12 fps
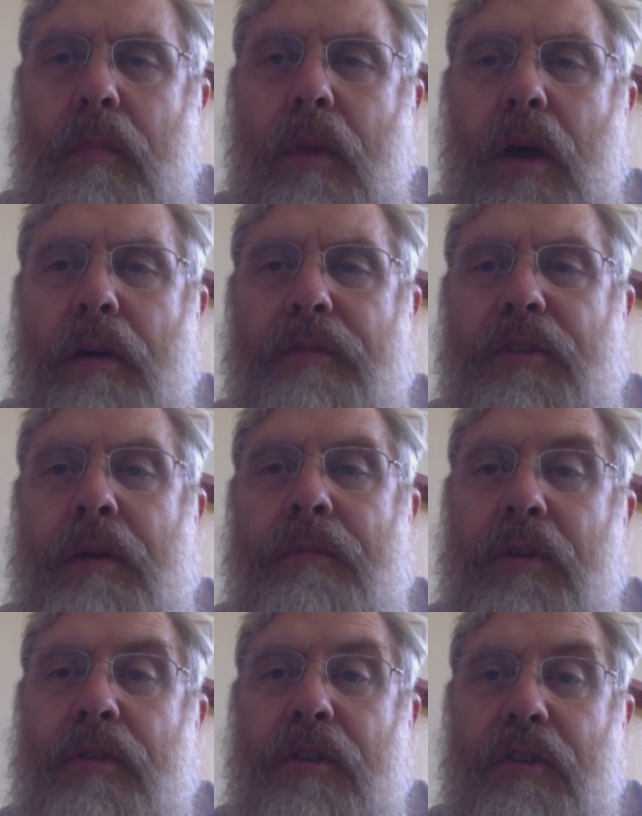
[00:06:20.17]
of GM
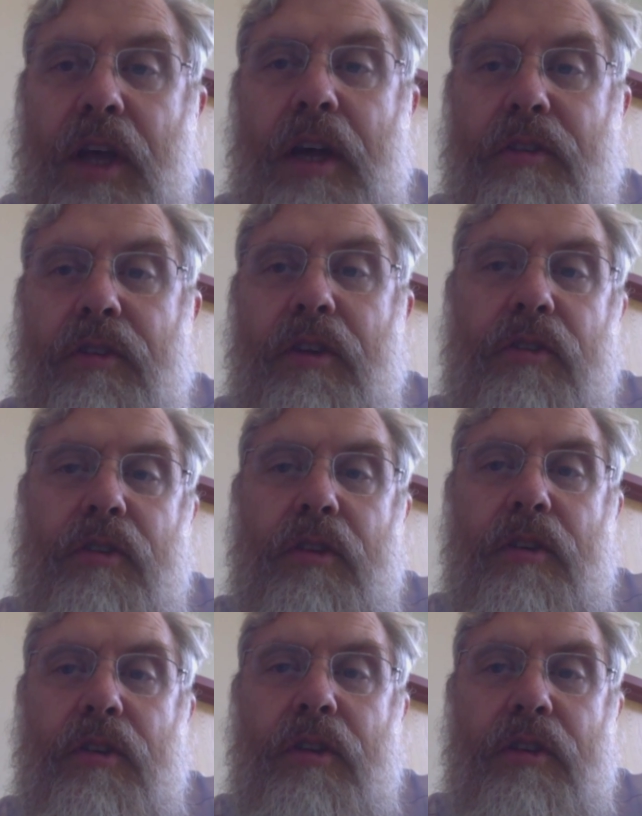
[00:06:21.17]
foods is not just
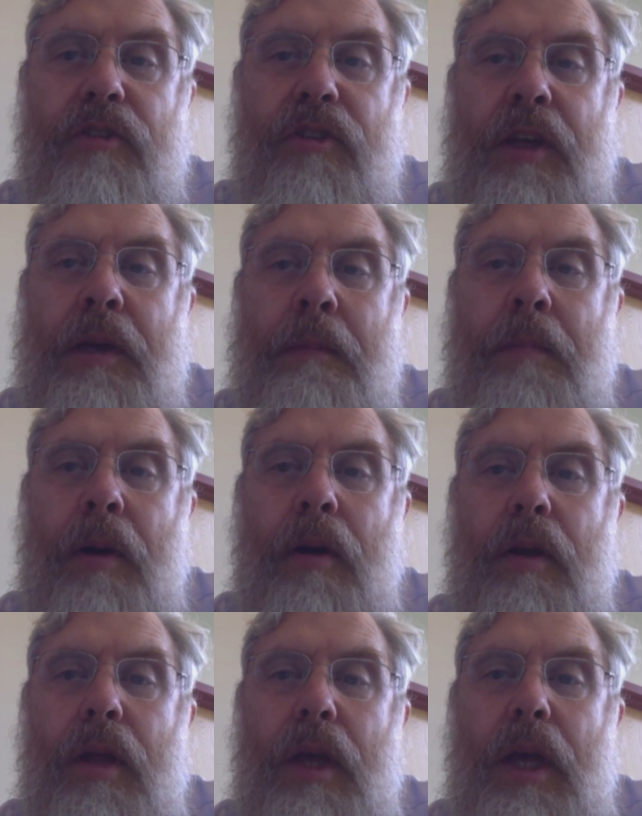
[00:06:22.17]
the, the GM
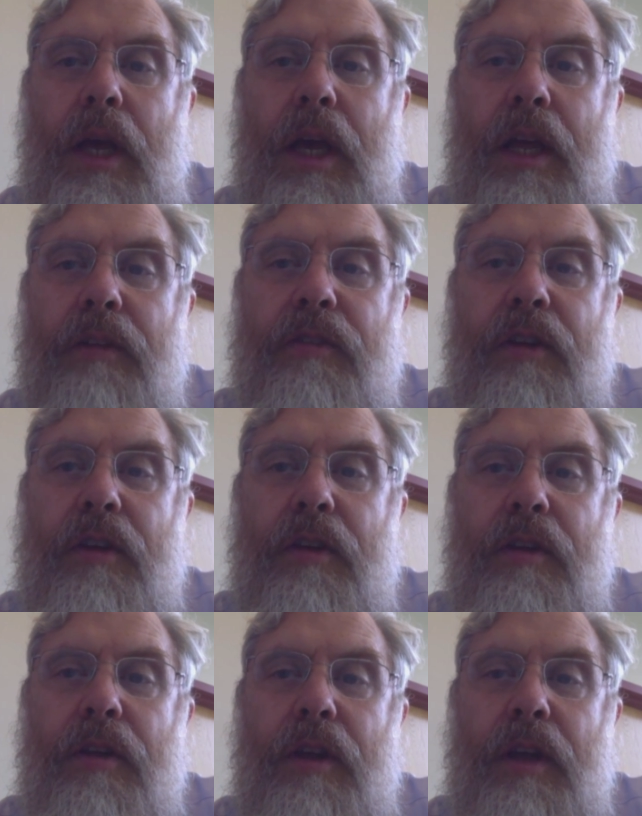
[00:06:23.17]
part; it's
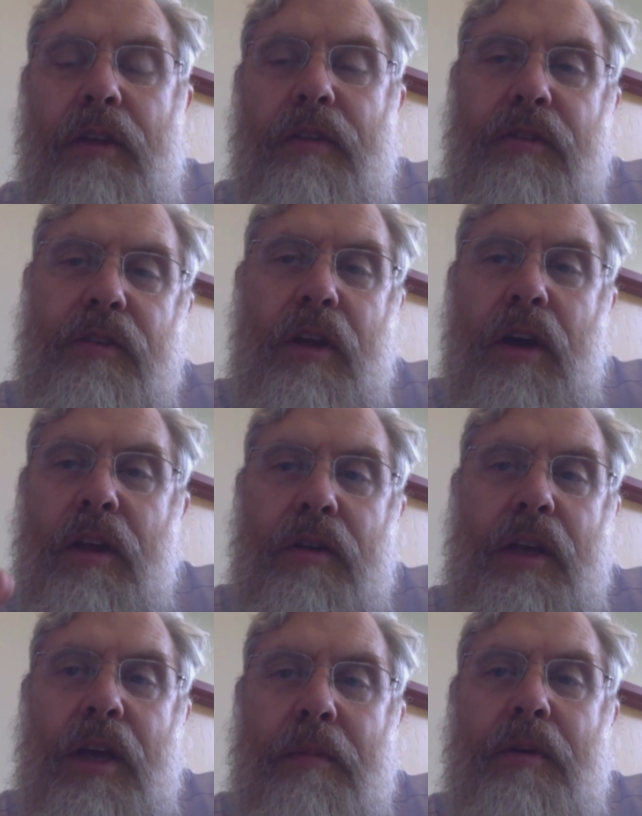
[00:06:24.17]
the it's other
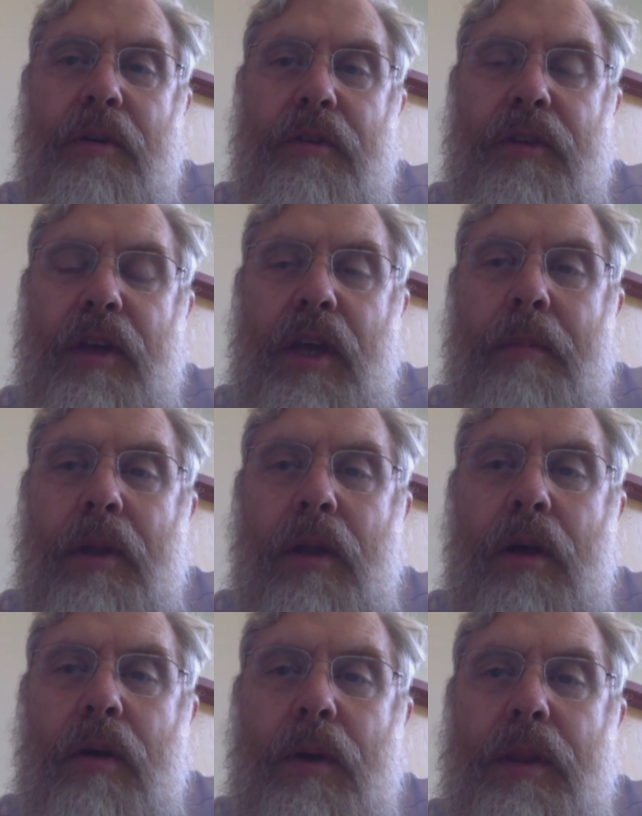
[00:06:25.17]
chemicals that come
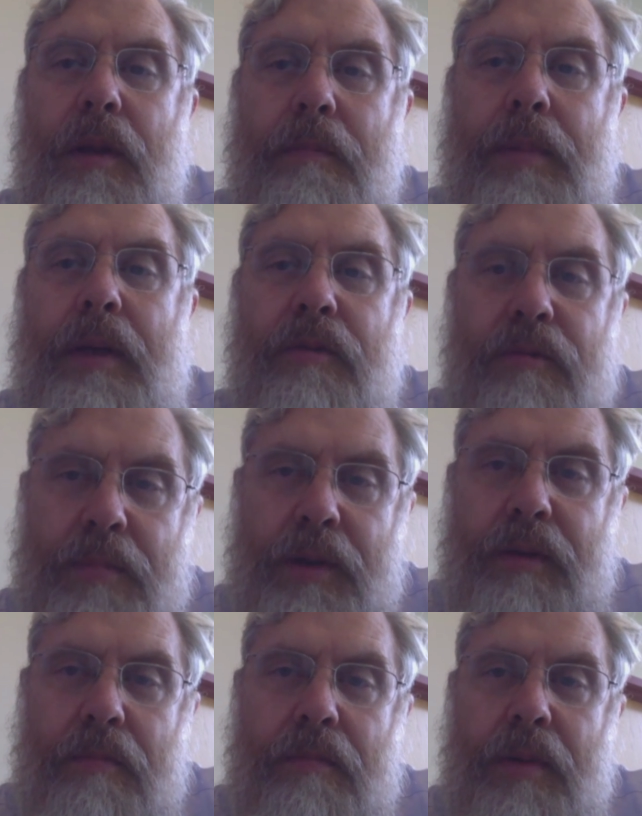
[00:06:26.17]
along with it. But
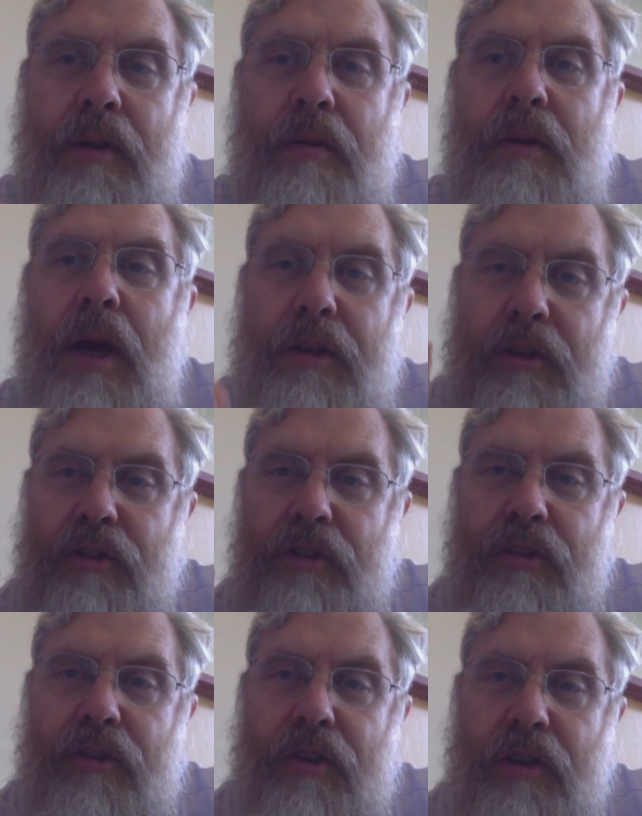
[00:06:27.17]
but but you're right to
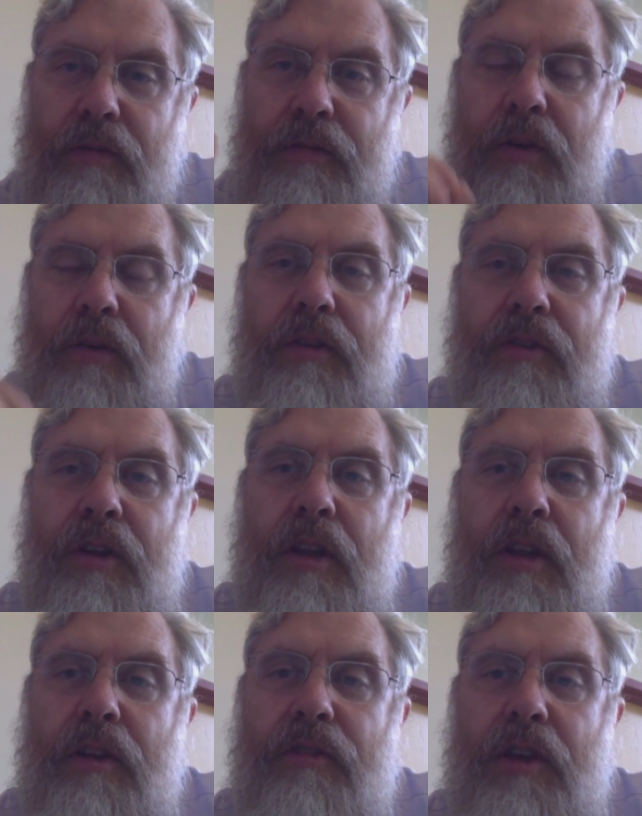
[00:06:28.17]
just focus in
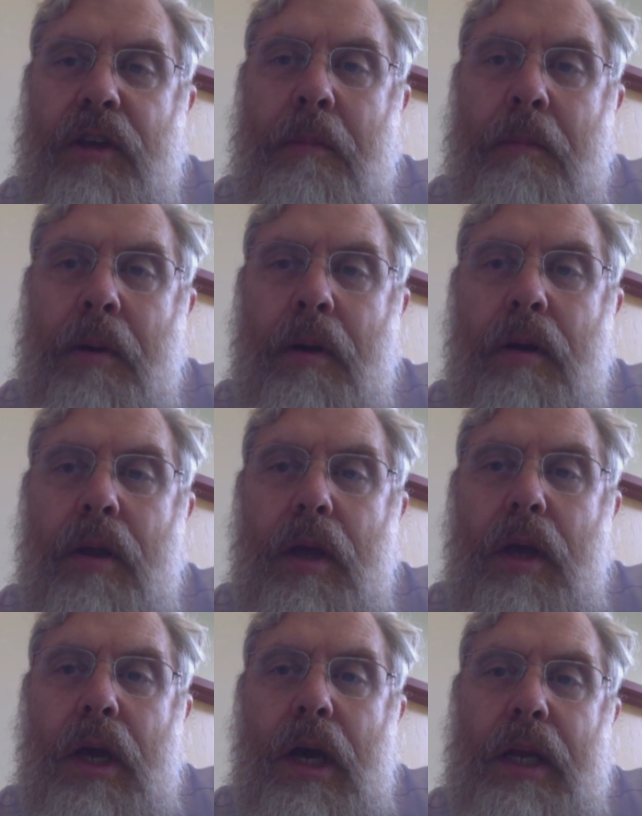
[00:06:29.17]
on the GM part
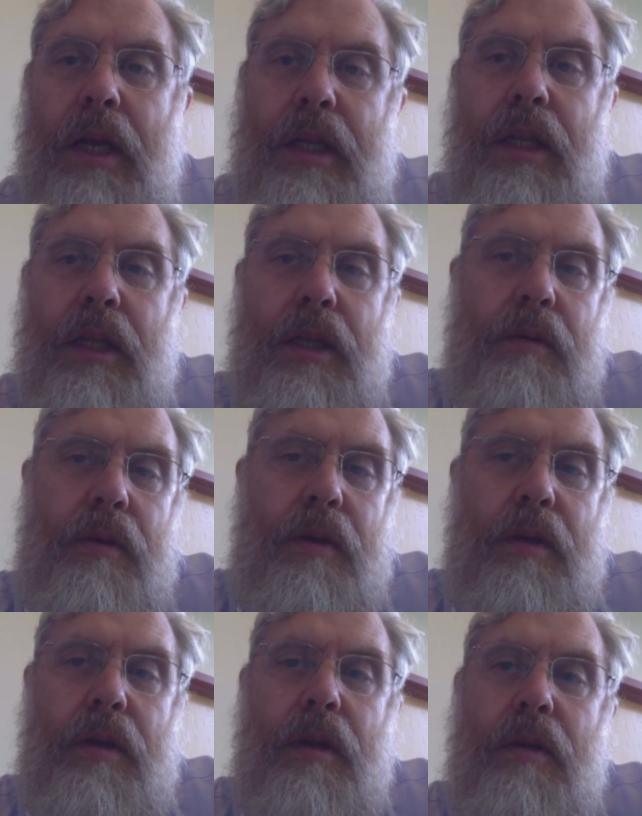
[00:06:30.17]
ideally you would
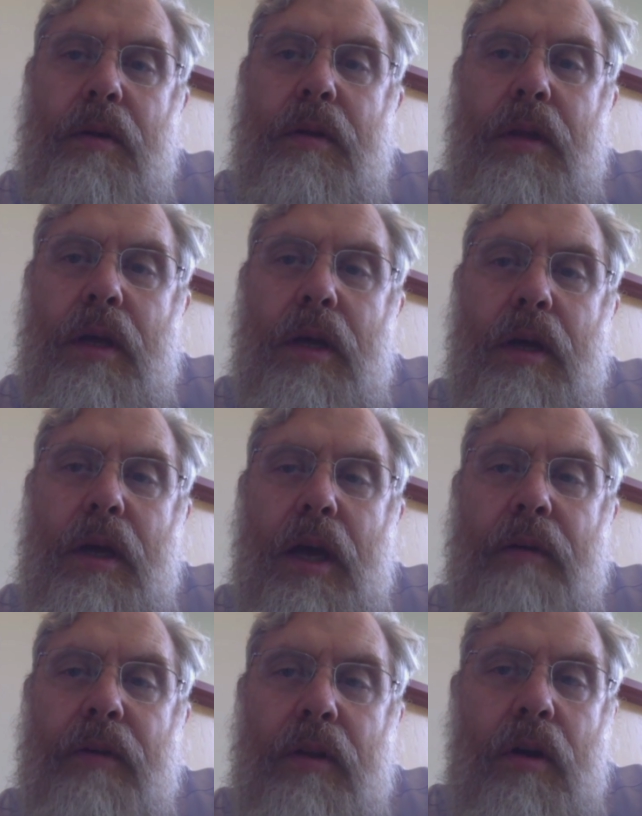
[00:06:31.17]
you would uh,
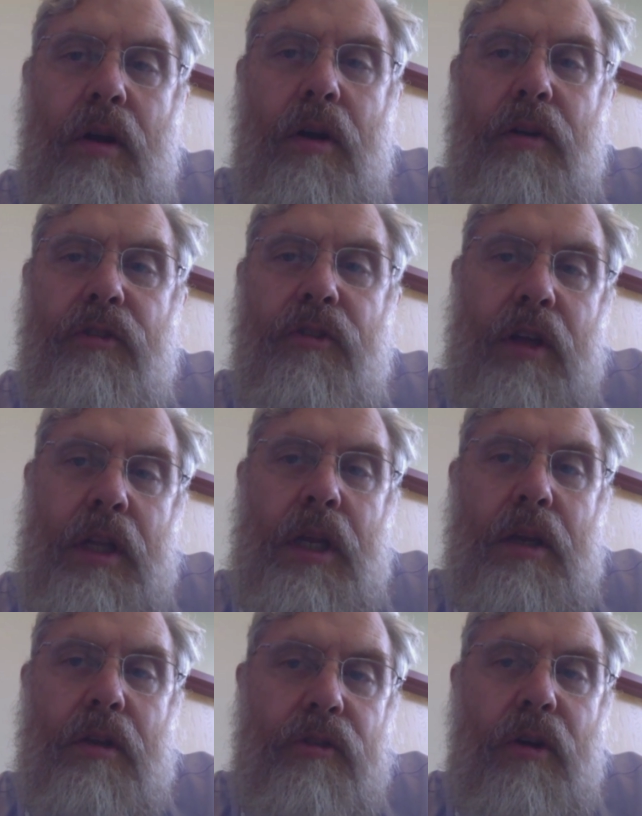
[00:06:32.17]
have a large
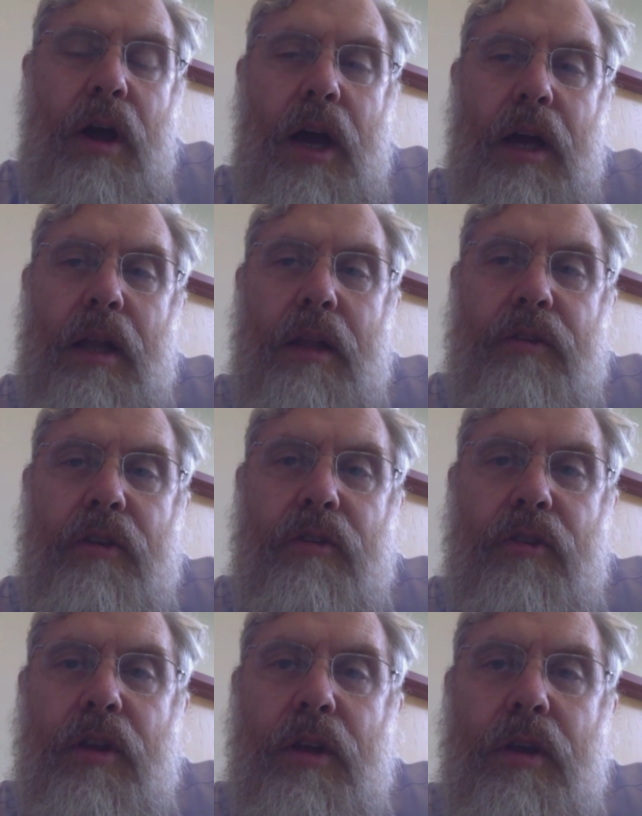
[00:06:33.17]
clinical trial
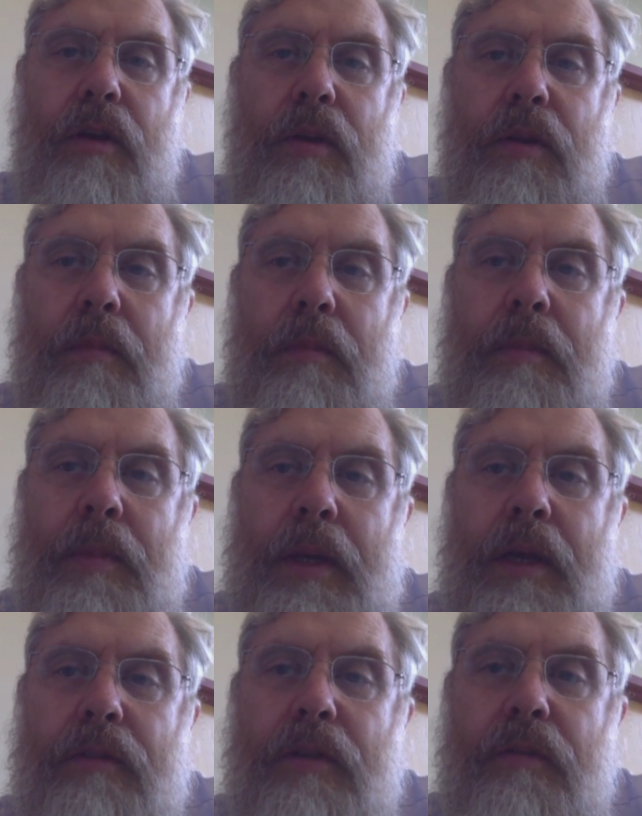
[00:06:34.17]
essentially with human beings